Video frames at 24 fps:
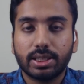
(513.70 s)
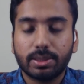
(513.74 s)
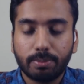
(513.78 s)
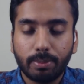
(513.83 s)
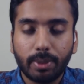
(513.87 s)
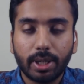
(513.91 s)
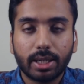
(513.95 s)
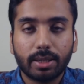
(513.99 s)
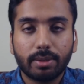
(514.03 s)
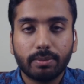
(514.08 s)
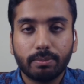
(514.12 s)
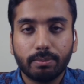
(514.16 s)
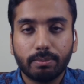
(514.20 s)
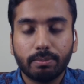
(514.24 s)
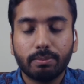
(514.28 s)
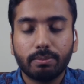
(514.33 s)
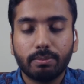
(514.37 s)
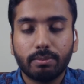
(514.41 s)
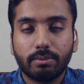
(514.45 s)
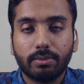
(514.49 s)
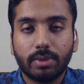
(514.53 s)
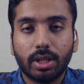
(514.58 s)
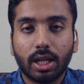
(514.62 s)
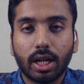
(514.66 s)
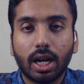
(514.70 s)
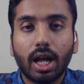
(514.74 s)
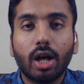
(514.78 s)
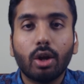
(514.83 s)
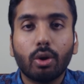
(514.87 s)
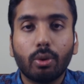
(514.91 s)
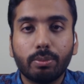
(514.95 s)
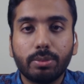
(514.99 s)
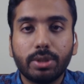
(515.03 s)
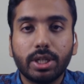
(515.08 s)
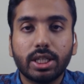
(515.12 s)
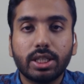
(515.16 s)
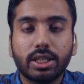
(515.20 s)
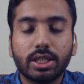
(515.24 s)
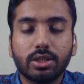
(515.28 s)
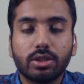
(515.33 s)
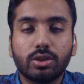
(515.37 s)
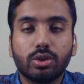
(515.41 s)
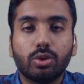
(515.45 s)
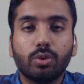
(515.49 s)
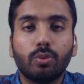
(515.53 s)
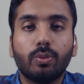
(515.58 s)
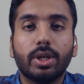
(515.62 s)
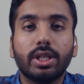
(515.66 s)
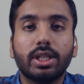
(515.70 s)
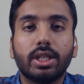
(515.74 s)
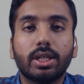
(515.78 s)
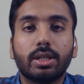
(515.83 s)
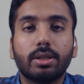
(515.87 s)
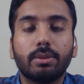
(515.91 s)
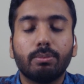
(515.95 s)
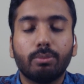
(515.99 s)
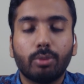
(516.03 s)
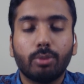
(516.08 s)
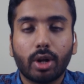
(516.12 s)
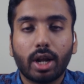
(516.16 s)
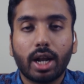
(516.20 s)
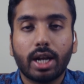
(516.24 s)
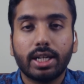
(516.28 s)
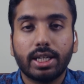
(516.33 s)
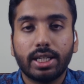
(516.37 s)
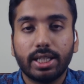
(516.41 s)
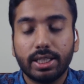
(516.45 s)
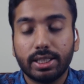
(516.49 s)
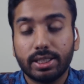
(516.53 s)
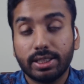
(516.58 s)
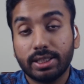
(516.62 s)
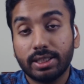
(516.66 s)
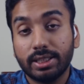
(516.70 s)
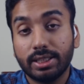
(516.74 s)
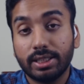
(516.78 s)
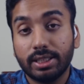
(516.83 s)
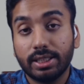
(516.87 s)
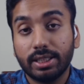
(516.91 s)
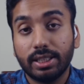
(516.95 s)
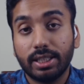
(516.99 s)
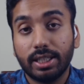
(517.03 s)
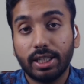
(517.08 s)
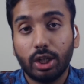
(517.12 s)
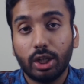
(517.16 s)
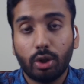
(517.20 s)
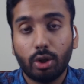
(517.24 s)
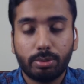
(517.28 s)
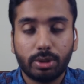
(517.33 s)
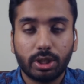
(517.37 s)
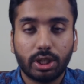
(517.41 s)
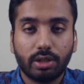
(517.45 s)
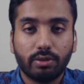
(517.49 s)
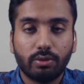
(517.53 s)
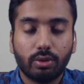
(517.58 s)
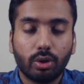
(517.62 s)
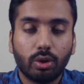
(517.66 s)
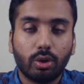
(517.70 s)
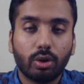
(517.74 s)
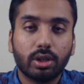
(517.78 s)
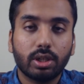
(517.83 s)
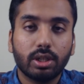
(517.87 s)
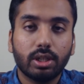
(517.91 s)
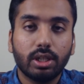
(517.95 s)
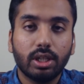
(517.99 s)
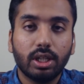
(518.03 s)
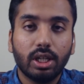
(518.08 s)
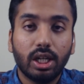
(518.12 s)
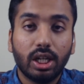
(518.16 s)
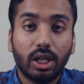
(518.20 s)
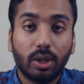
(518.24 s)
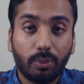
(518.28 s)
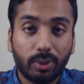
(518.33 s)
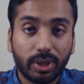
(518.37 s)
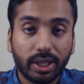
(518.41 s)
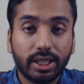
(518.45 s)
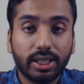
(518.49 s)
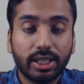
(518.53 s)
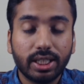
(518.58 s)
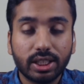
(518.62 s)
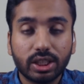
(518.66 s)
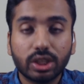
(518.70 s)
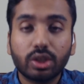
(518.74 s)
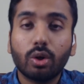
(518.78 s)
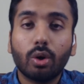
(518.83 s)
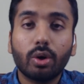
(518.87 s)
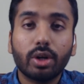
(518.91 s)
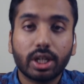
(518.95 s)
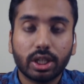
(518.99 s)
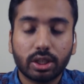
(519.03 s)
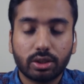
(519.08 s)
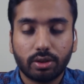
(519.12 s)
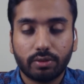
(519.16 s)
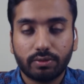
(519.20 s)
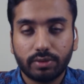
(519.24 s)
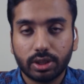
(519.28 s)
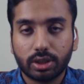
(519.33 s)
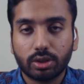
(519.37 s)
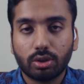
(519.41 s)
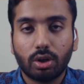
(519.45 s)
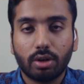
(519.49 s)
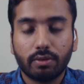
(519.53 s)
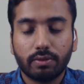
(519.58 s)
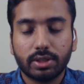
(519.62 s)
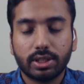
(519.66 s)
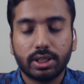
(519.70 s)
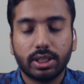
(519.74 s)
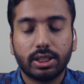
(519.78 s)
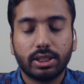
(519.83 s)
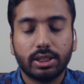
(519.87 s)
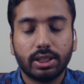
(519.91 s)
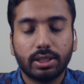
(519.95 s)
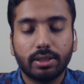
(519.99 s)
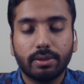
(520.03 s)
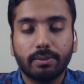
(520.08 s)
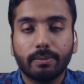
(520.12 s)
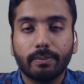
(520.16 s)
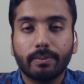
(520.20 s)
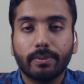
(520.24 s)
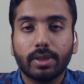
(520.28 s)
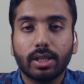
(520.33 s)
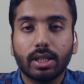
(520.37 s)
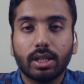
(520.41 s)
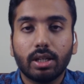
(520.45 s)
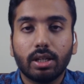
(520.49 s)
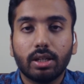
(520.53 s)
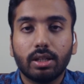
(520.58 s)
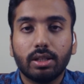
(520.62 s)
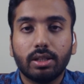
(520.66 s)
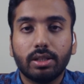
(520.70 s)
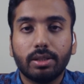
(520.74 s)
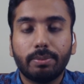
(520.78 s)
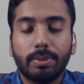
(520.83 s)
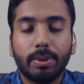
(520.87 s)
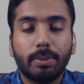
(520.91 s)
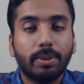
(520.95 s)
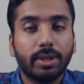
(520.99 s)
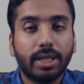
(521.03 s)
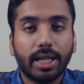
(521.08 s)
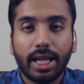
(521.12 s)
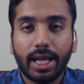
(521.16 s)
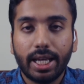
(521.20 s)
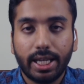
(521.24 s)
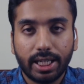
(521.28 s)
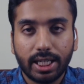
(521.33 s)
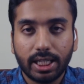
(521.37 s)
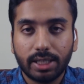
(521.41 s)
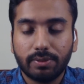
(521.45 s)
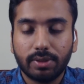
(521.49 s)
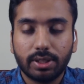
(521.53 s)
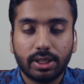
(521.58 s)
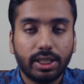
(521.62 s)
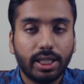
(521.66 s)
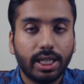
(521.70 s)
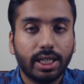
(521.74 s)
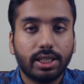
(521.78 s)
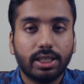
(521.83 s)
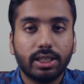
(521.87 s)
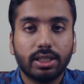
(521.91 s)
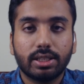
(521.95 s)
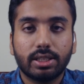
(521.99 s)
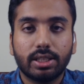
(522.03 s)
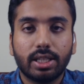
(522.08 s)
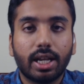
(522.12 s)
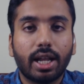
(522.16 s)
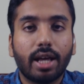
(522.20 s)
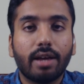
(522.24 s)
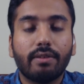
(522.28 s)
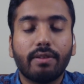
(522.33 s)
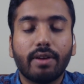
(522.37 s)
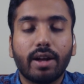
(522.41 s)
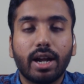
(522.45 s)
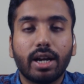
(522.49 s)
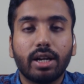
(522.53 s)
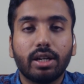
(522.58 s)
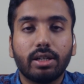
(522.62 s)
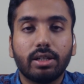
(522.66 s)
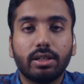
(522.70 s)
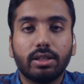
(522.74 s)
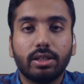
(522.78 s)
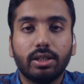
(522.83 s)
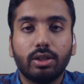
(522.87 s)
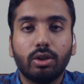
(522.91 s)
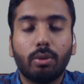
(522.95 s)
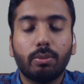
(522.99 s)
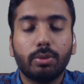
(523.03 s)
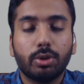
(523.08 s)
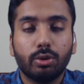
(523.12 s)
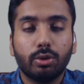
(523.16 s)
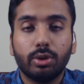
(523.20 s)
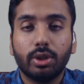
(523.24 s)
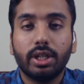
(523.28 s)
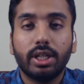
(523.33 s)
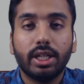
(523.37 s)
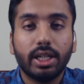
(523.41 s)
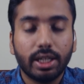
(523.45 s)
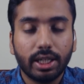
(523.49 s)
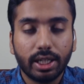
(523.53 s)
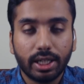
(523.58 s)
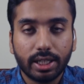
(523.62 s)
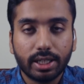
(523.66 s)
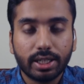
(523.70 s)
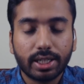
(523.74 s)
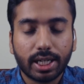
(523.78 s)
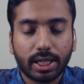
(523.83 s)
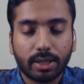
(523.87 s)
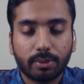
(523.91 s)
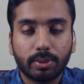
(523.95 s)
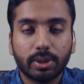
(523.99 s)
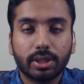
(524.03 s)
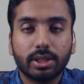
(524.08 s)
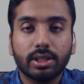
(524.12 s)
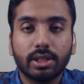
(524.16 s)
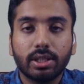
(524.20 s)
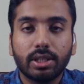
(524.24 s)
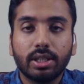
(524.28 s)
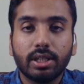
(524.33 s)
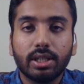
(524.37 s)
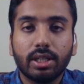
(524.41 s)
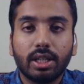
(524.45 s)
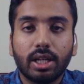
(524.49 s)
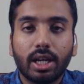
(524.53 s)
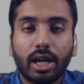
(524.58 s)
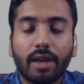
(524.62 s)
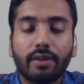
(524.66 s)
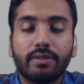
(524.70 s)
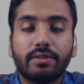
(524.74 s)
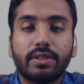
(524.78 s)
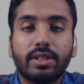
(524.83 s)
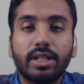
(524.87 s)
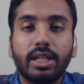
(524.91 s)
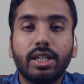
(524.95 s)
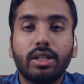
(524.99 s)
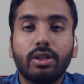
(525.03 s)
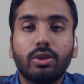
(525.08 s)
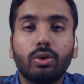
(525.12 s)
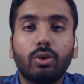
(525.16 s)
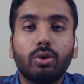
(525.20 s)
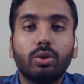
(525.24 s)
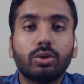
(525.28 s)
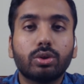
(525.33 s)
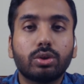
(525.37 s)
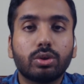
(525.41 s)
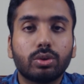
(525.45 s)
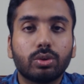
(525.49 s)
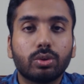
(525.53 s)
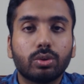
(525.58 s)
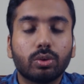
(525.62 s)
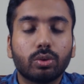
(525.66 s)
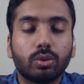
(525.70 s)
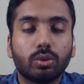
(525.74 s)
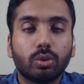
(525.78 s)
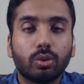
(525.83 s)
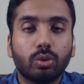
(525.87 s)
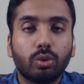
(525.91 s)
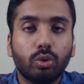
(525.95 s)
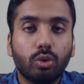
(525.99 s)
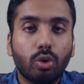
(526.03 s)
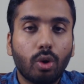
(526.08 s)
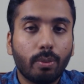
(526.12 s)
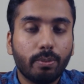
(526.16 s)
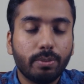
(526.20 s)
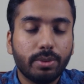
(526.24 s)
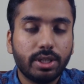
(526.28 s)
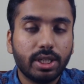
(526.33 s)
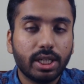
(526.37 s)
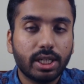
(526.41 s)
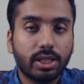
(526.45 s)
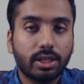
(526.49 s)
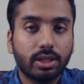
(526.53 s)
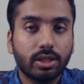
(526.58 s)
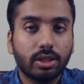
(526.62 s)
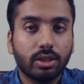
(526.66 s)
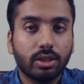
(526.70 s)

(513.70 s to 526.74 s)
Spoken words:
But there are objections to whether morality is really objective or not. Now, within this context of this conversation, the people that I engage with, the atheists that I've had the opportunity to interact with, I've seen those who object